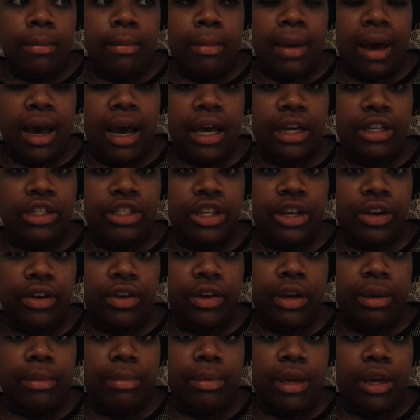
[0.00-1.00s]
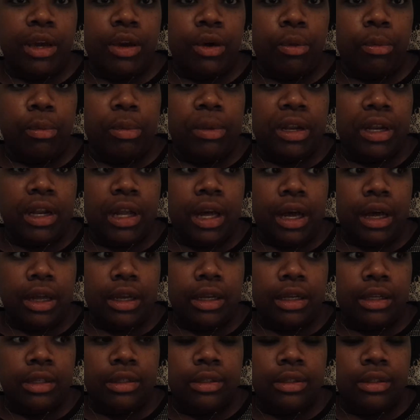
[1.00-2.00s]
my sharing and being open and
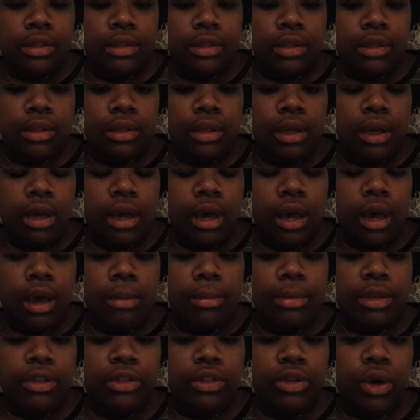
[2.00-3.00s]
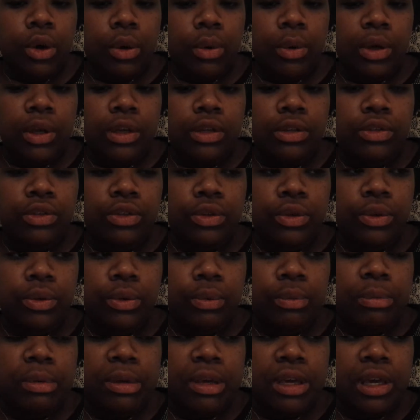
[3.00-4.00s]
honest is going
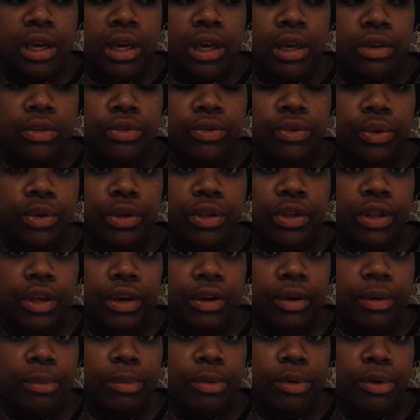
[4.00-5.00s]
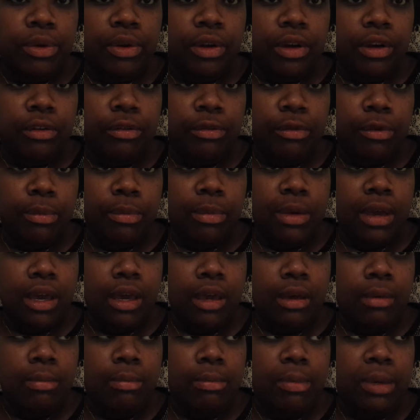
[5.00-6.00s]
to be sort of therapeutic for
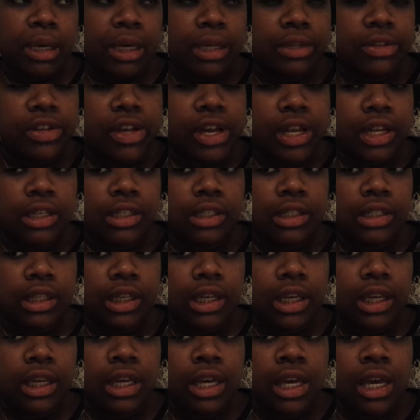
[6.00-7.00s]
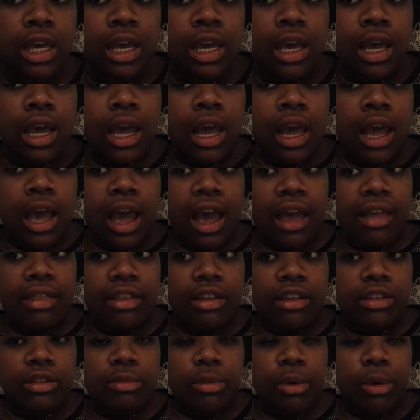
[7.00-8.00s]
me, because honestly, at
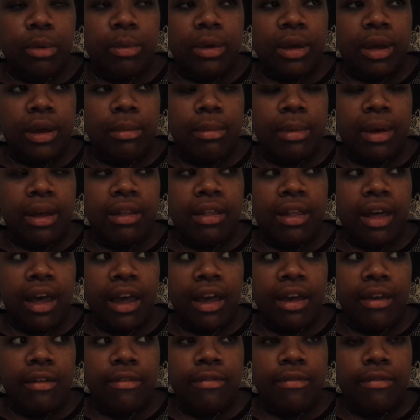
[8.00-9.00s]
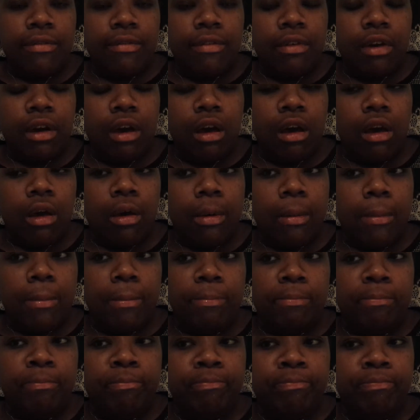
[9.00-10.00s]
this moment in my life,
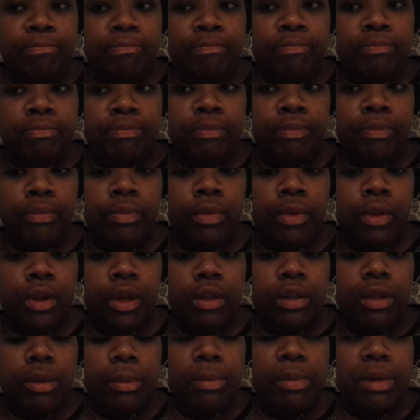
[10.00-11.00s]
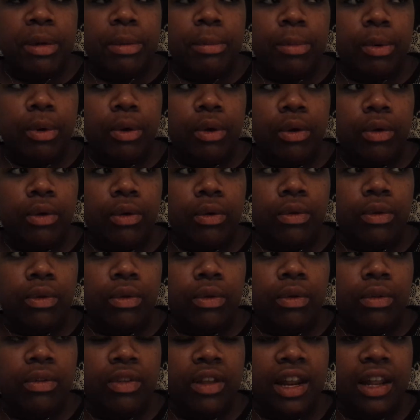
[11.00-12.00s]
the people
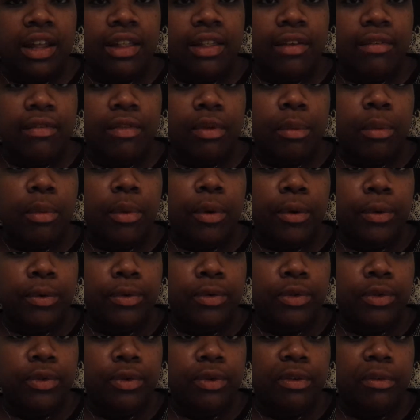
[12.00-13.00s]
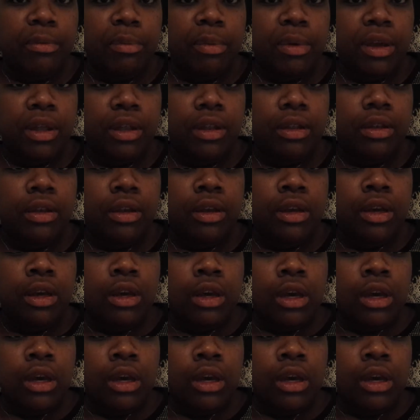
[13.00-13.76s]
that I love the most, who have been